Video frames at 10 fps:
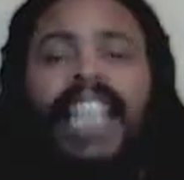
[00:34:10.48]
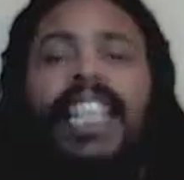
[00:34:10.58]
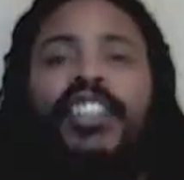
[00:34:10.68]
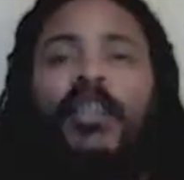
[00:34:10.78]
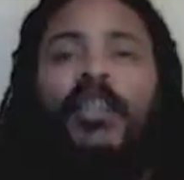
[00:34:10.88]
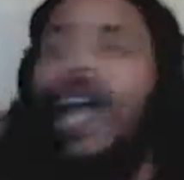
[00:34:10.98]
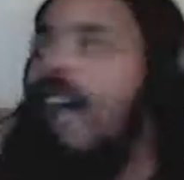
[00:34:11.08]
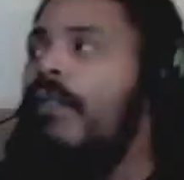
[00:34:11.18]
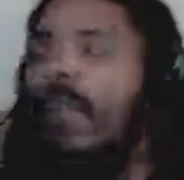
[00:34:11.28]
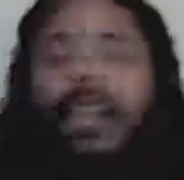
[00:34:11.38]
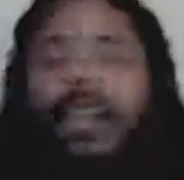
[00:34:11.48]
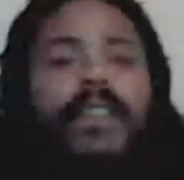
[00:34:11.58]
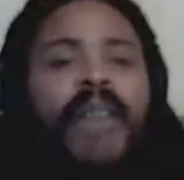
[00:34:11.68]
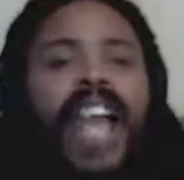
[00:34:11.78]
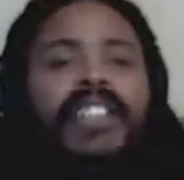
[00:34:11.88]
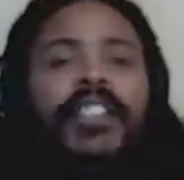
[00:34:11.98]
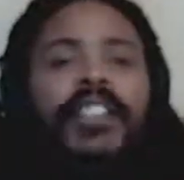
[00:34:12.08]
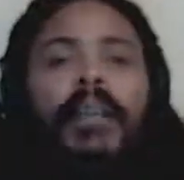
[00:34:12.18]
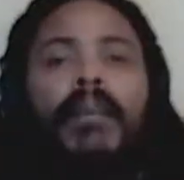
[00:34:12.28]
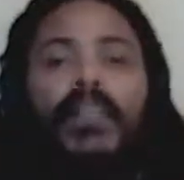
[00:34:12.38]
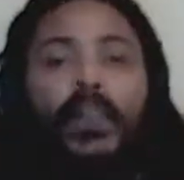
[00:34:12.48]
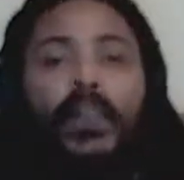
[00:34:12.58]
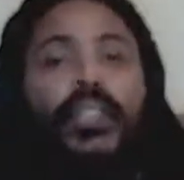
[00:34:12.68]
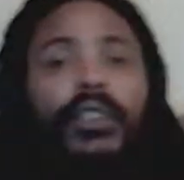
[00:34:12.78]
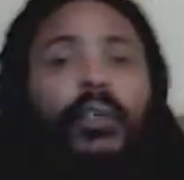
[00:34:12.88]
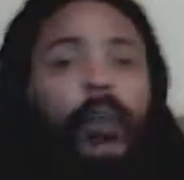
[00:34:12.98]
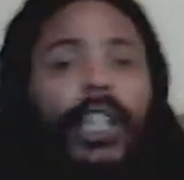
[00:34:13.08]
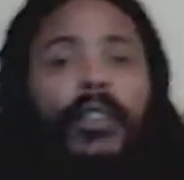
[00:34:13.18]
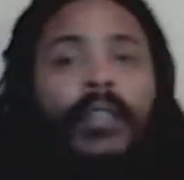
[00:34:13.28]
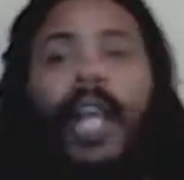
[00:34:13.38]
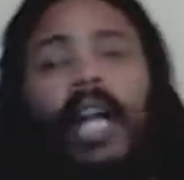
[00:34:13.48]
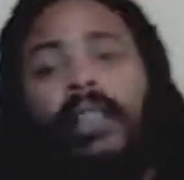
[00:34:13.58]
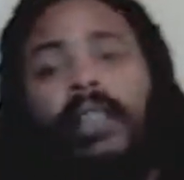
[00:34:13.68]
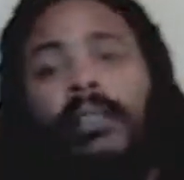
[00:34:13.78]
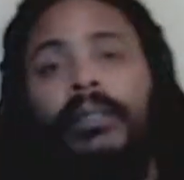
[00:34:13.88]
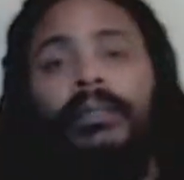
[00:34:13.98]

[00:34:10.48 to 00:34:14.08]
Unless you have vast numbers, which we do not.